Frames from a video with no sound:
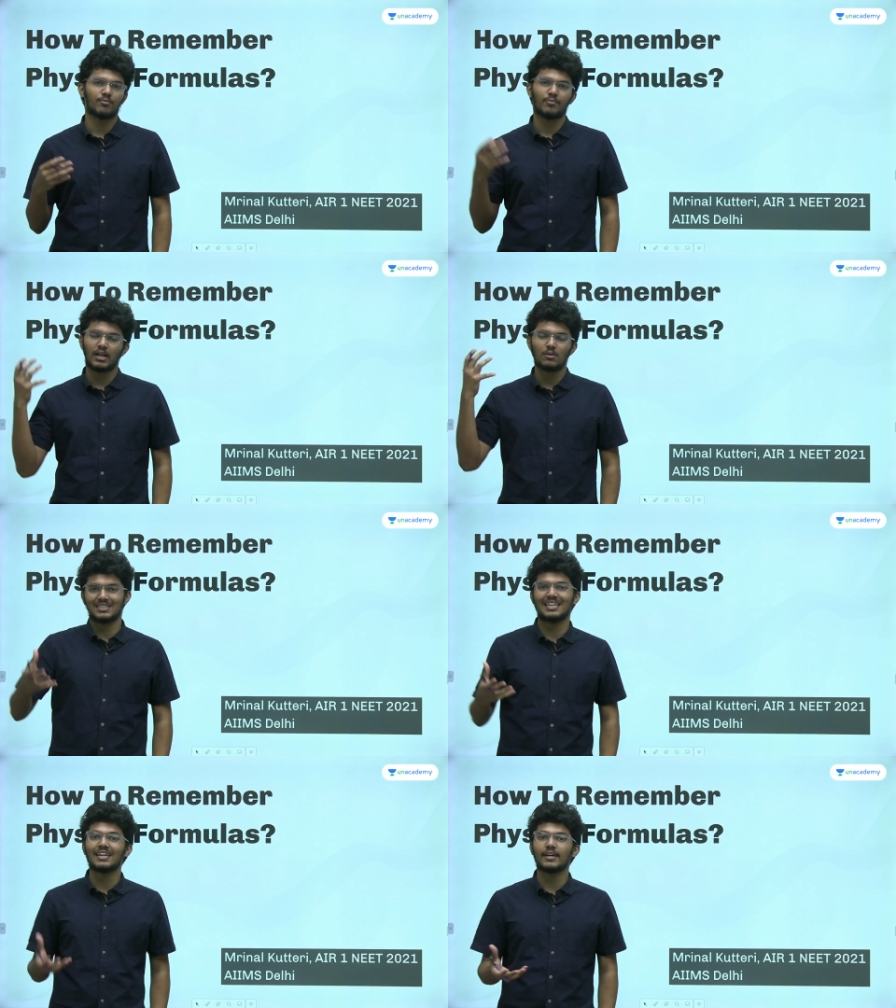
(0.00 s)

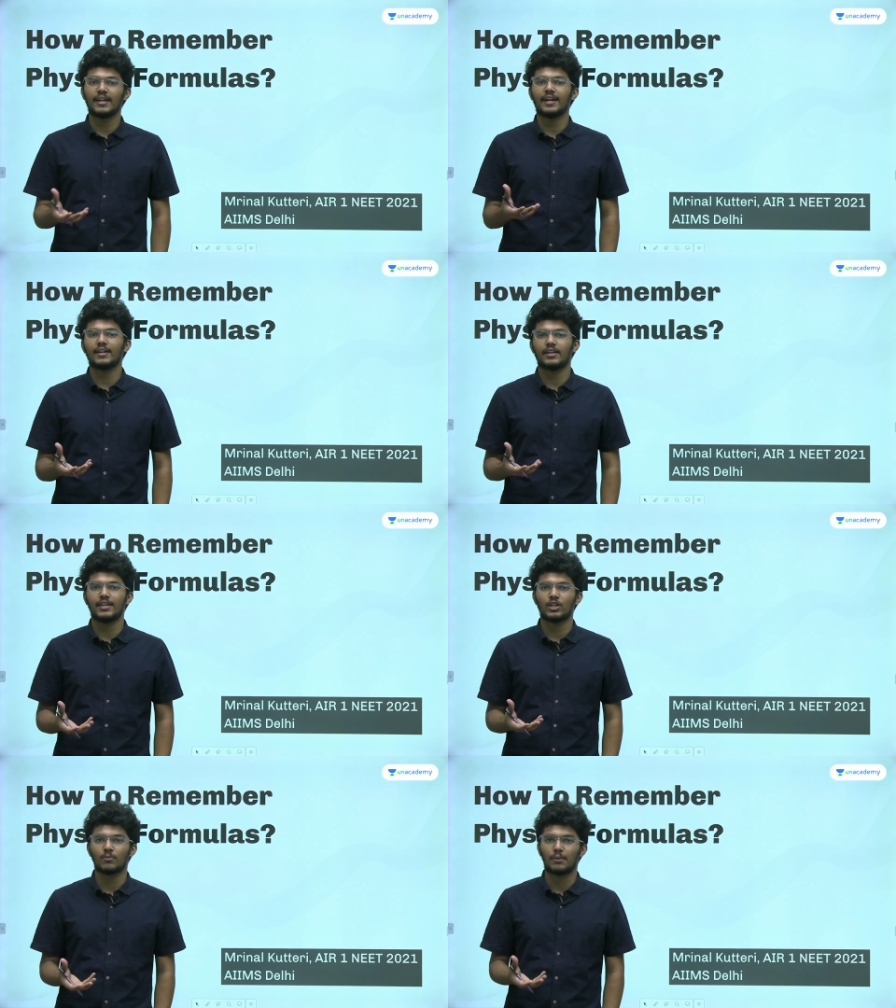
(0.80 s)
becomes ingrained
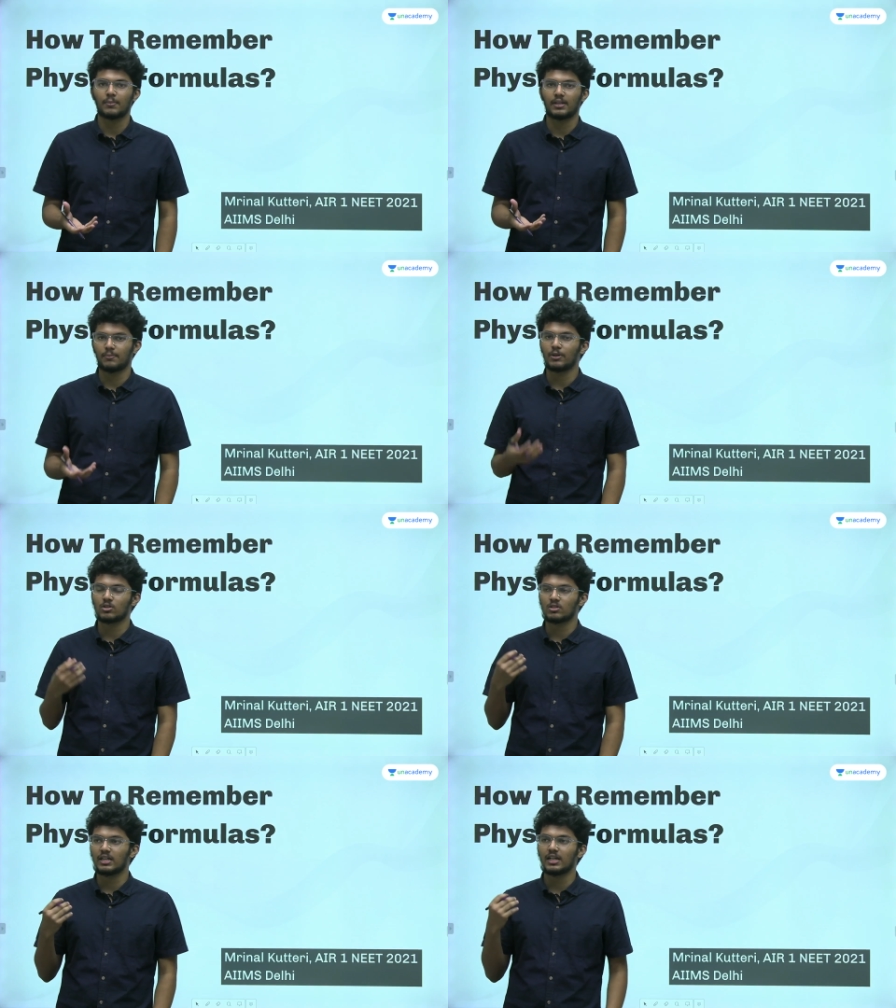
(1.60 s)
in your memory
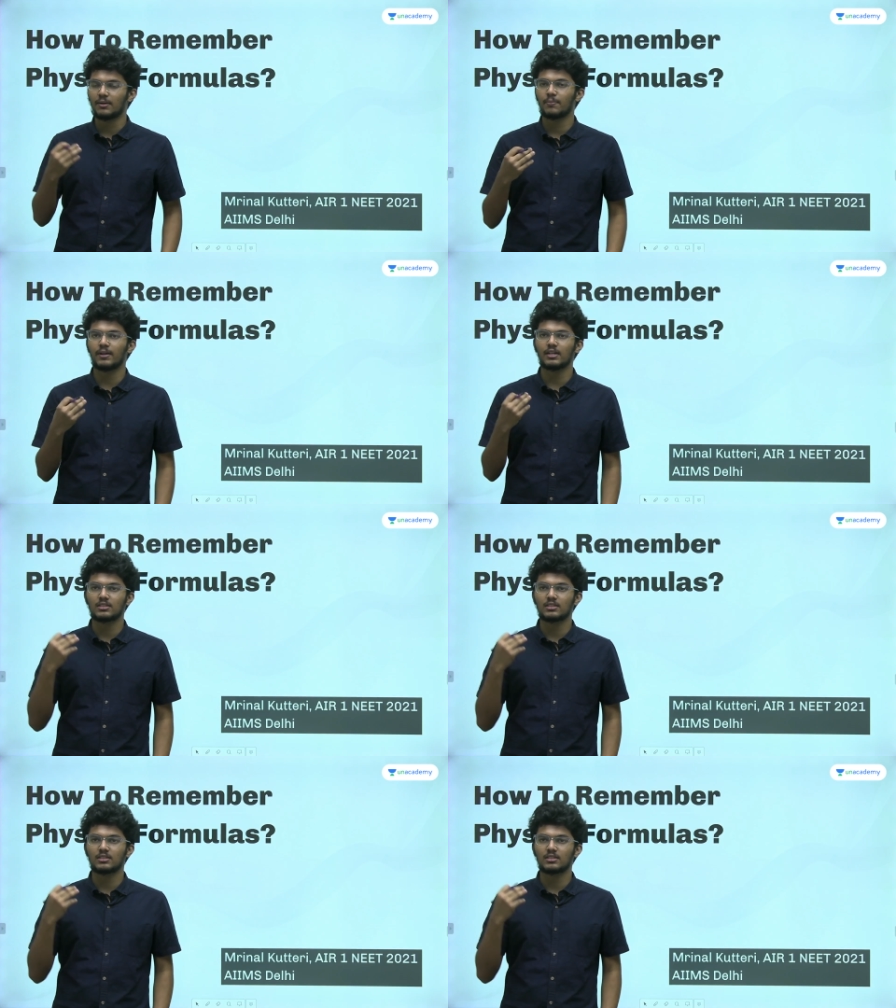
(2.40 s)
because it, it,